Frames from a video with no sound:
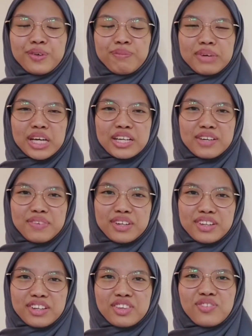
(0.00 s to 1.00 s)
My
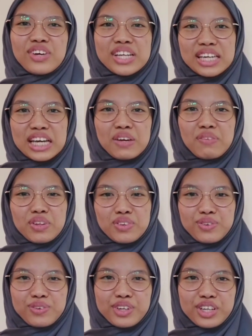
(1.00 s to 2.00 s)
address is
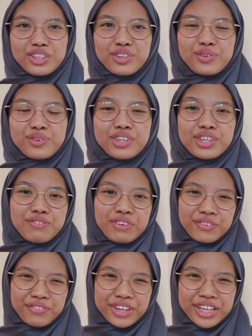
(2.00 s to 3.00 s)

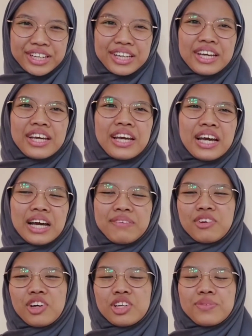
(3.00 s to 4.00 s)
191092351.
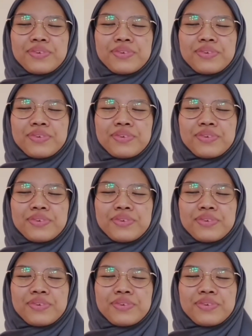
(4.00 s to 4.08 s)
I'm going to